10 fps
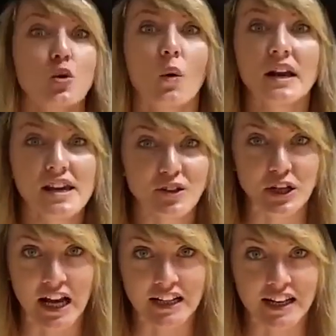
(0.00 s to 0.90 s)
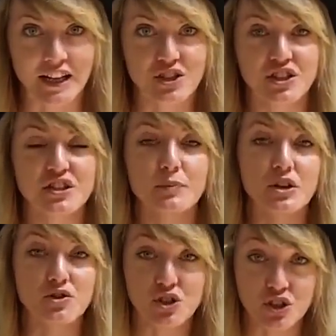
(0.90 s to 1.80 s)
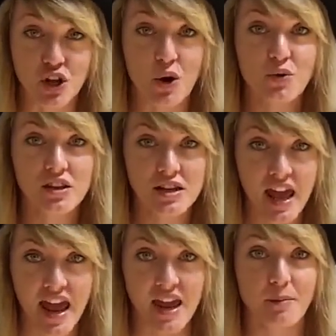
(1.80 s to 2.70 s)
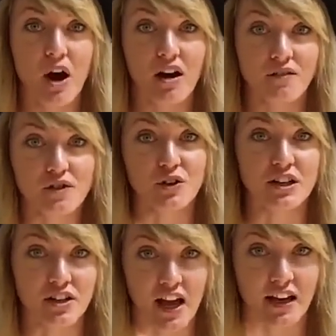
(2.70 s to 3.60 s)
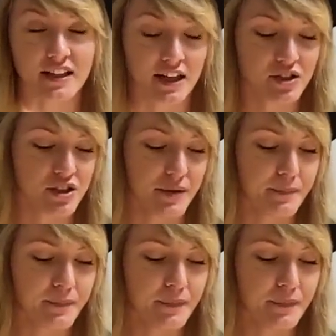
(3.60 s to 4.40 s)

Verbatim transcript: 20 internet connections, but you should know the name of your internet connection.